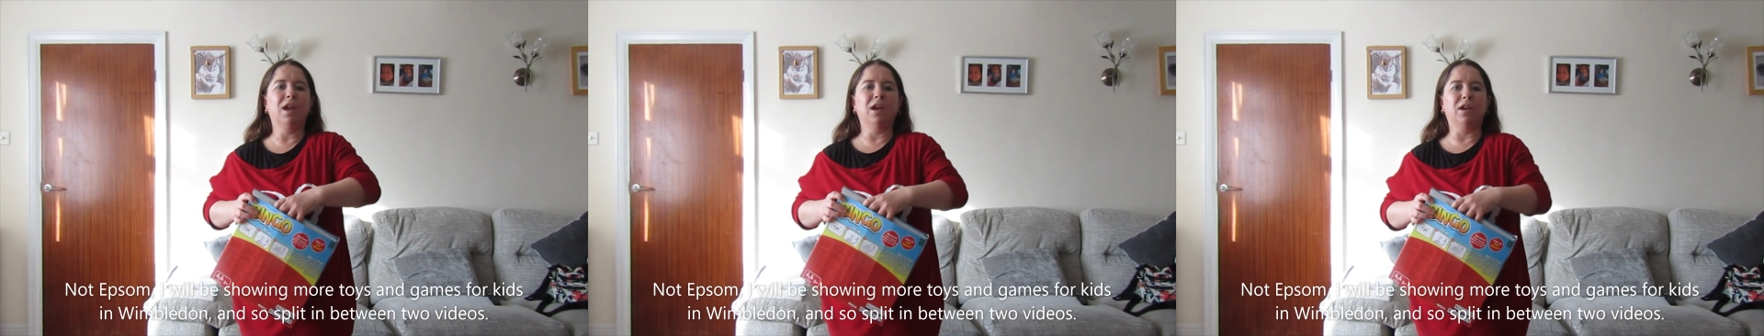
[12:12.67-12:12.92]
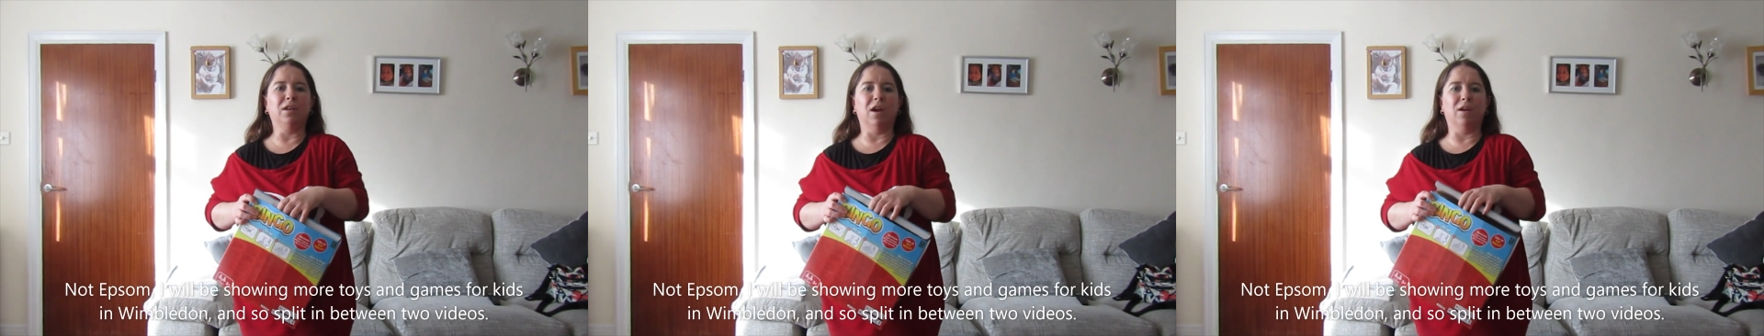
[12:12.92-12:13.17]

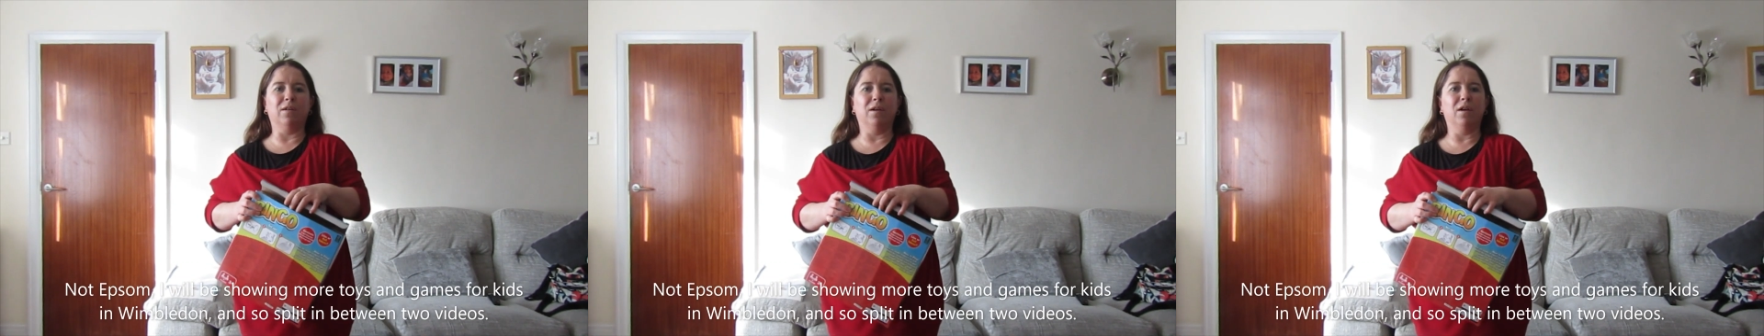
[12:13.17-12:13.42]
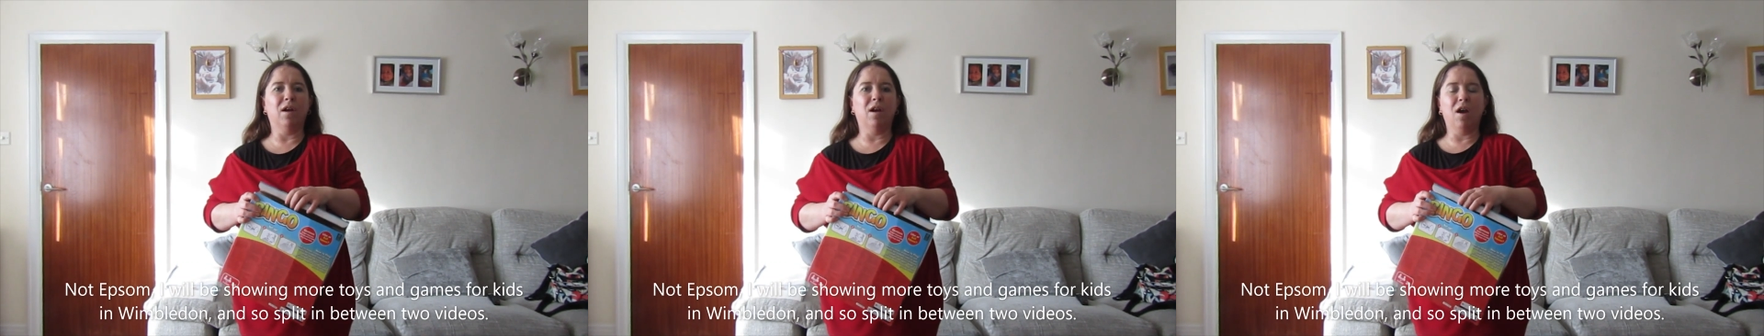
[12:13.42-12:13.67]
you know
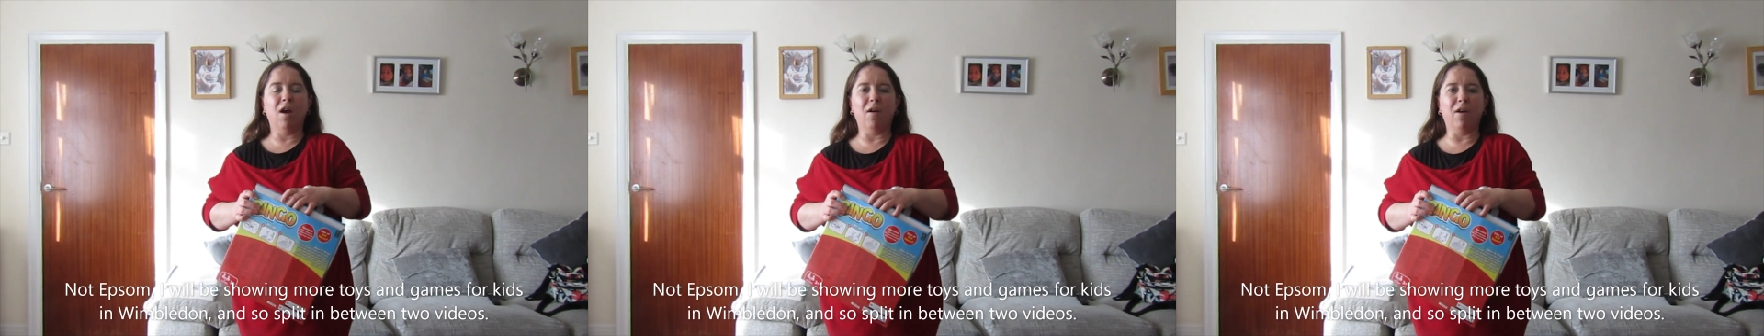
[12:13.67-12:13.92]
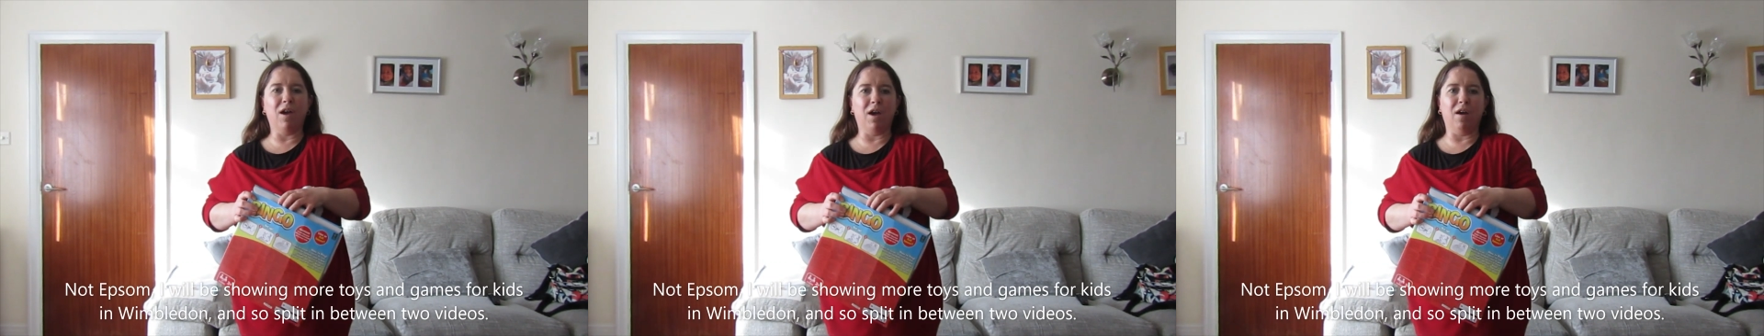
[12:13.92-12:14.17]

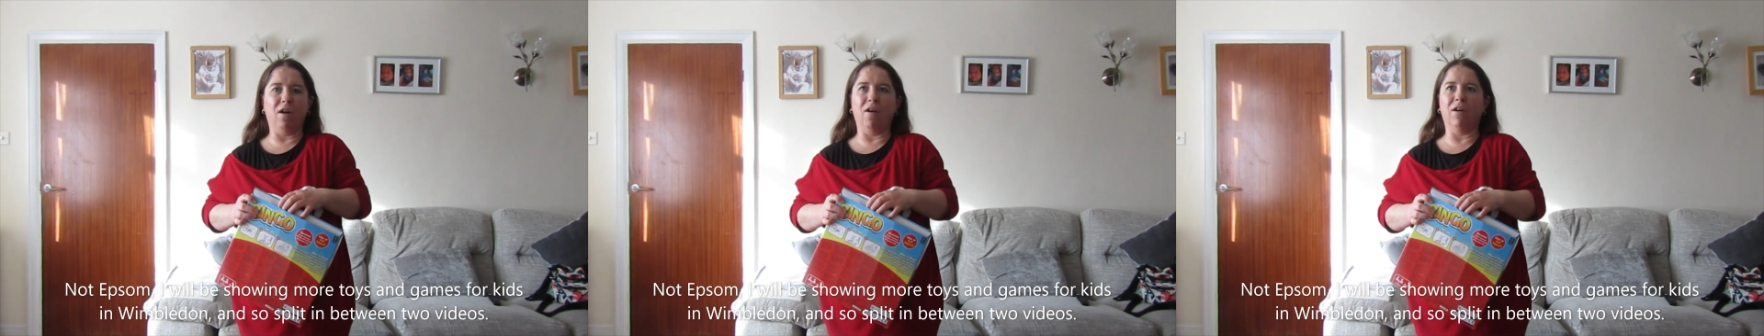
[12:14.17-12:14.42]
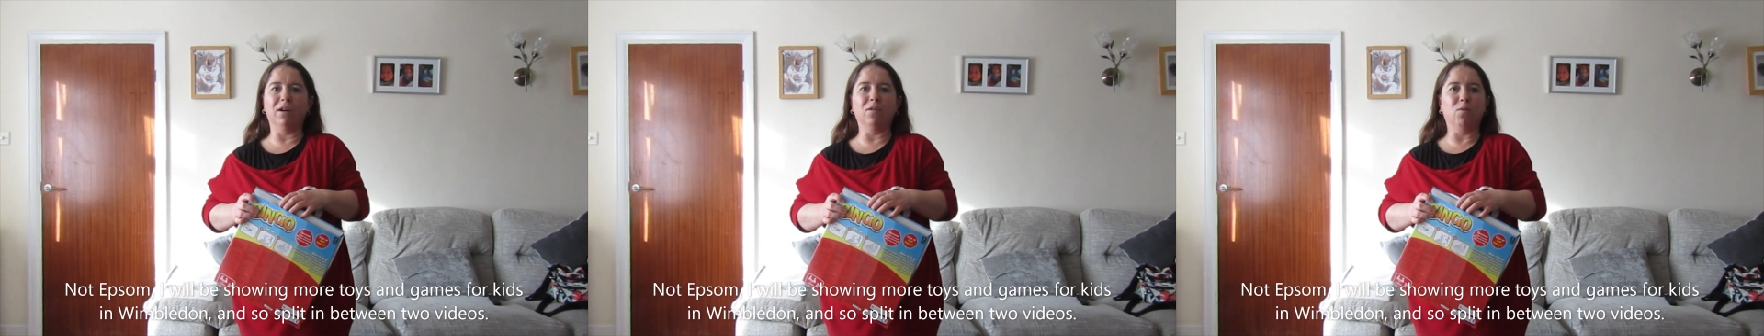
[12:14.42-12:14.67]

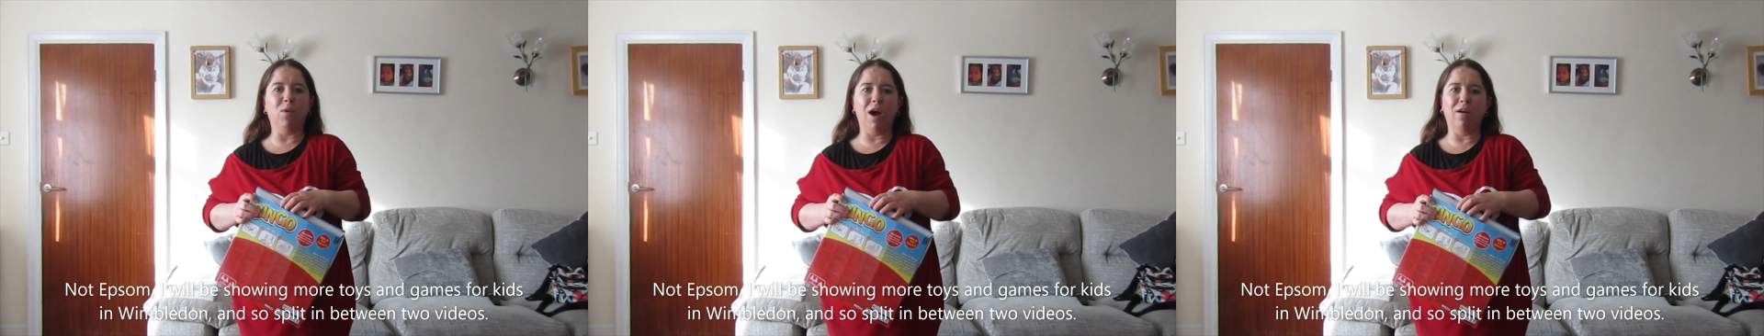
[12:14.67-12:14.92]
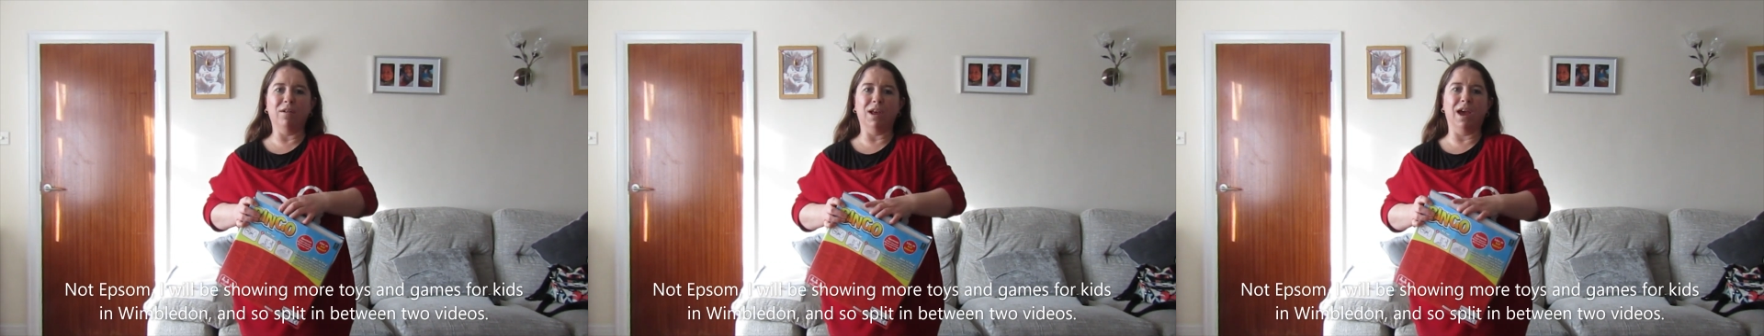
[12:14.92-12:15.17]
are
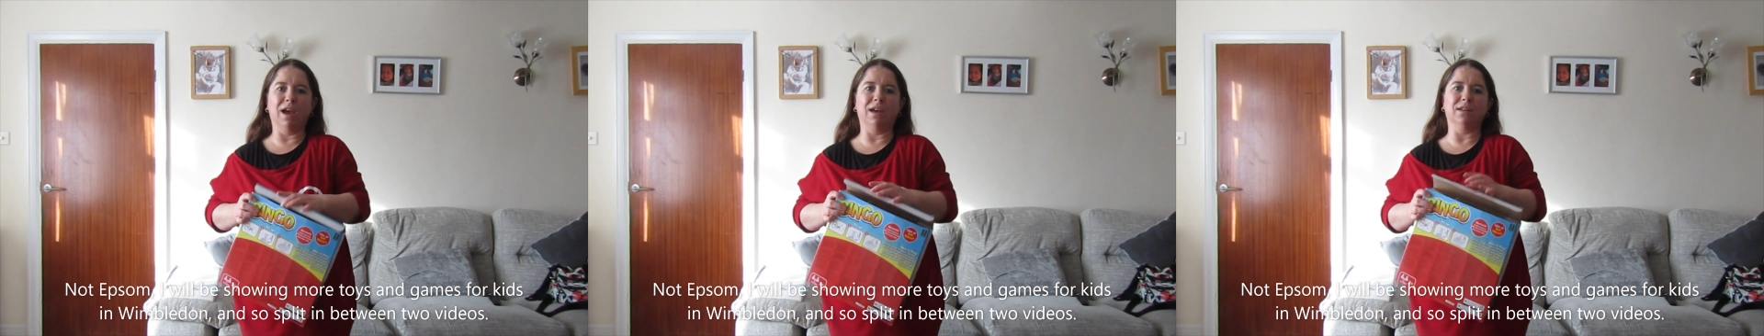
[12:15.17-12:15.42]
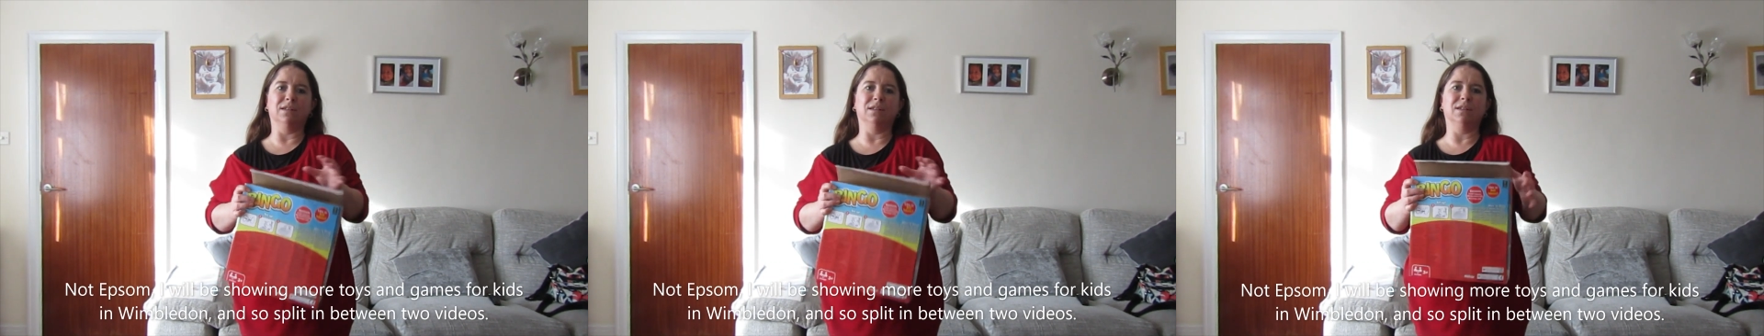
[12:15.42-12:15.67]
well
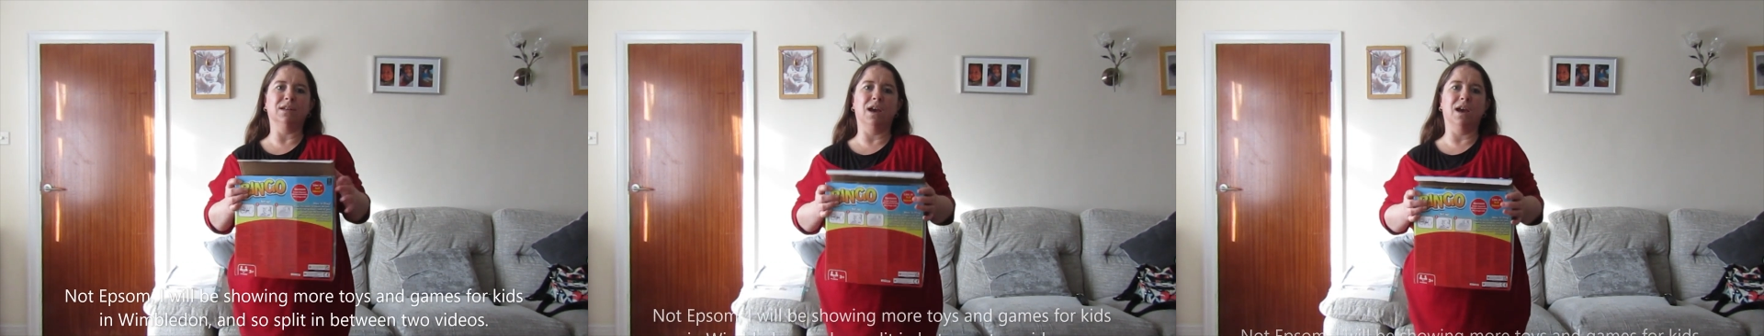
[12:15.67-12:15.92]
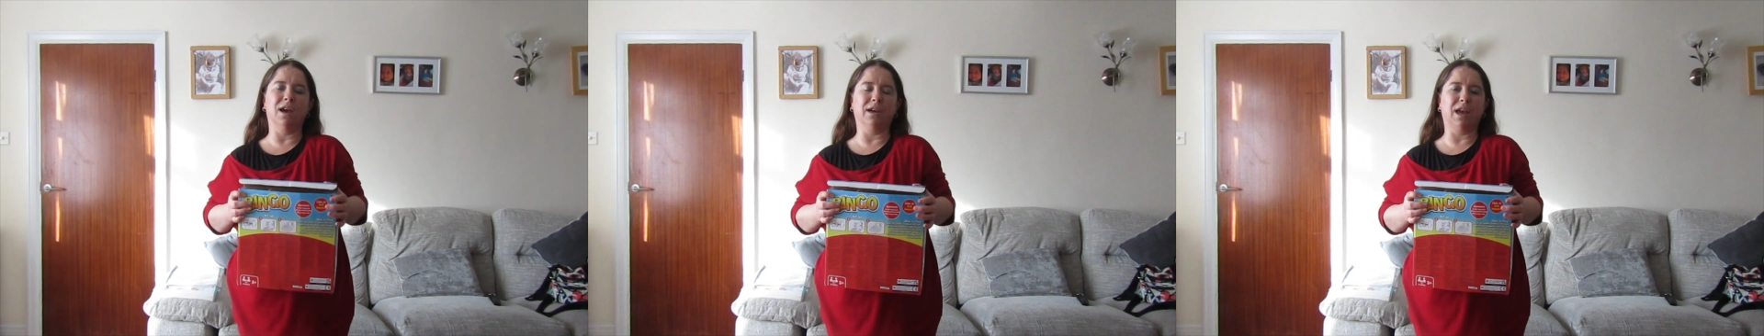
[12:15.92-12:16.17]
and
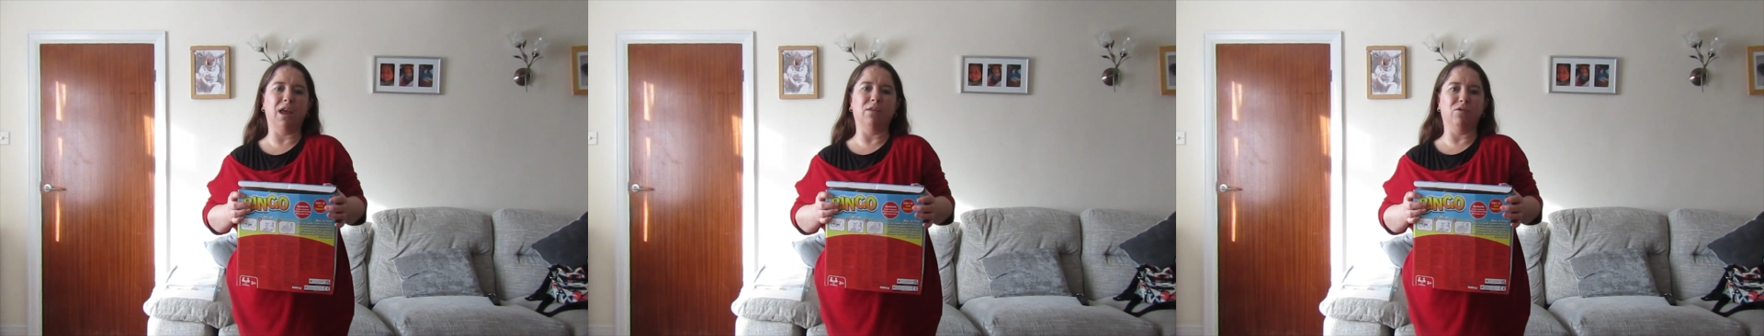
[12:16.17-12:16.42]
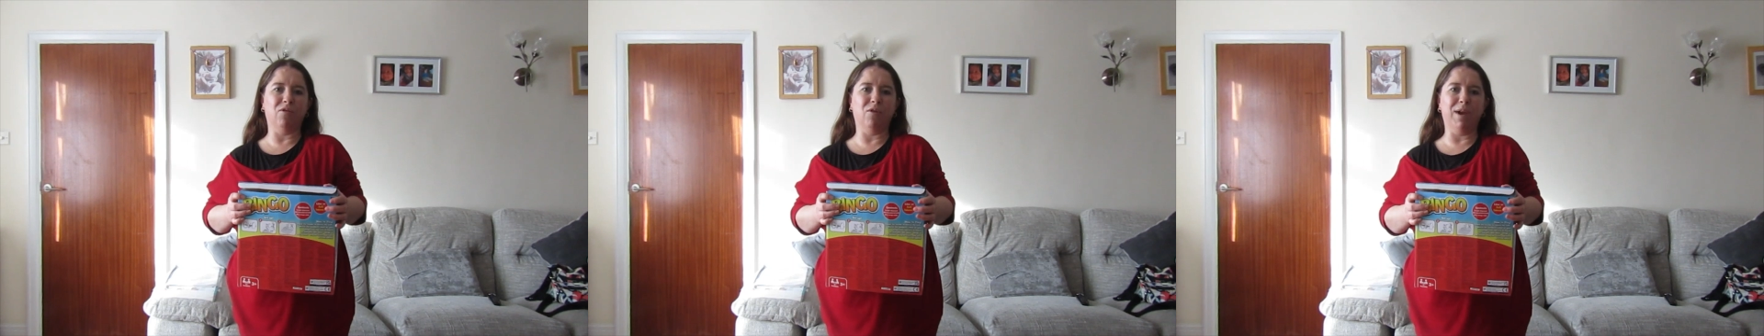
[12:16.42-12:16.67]

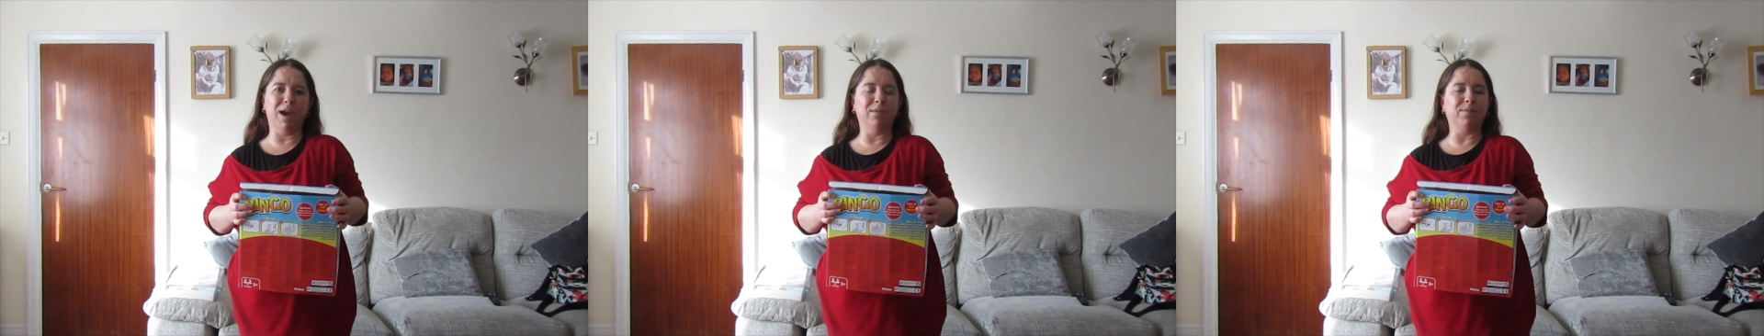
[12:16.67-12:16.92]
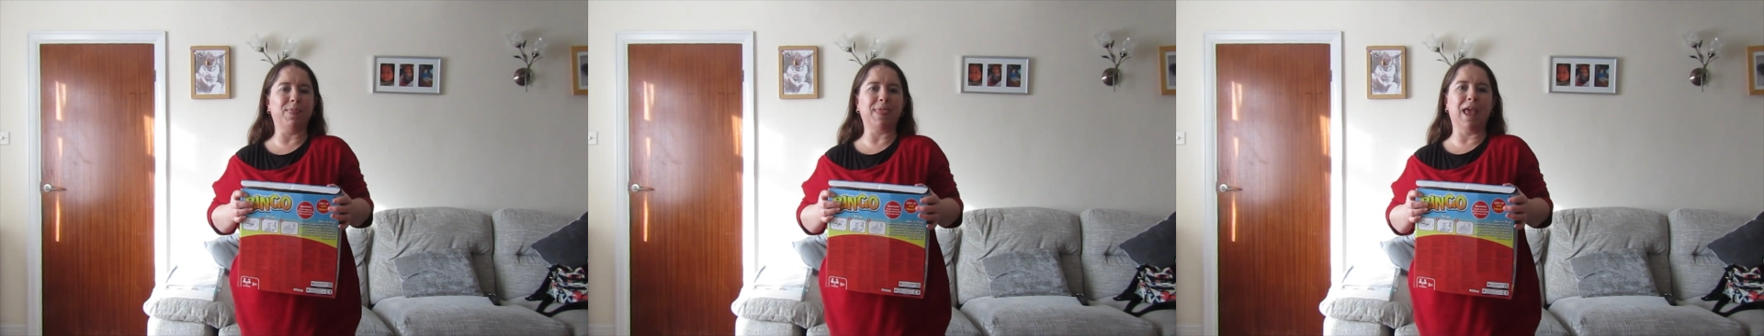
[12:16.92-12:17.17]
getting through it.